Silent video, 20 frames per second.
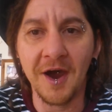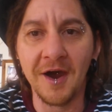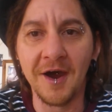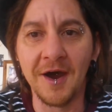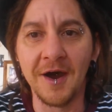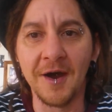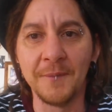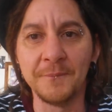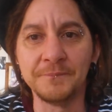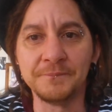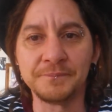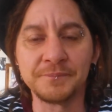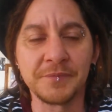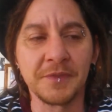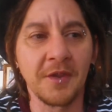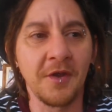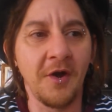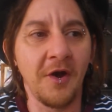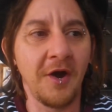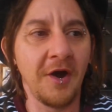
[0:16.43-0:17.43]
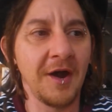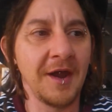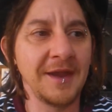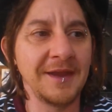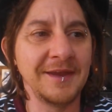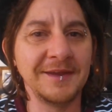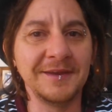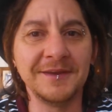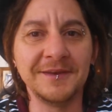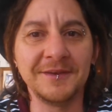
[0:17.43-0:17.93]

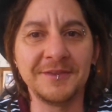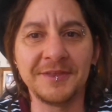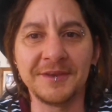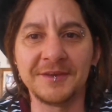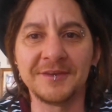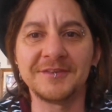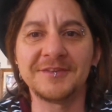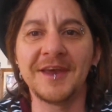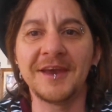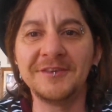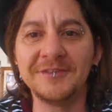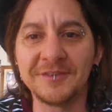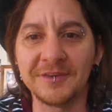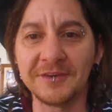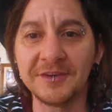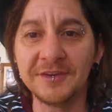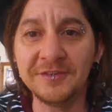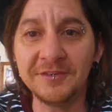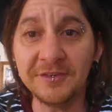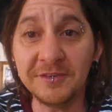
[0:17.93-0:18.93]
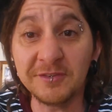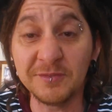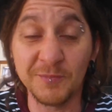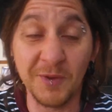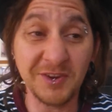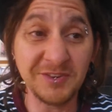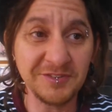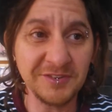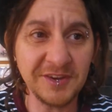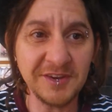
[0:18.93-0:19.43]
I think it tastes delicious,
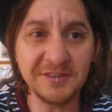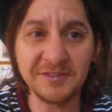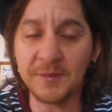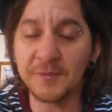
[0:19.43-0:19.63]
mostly.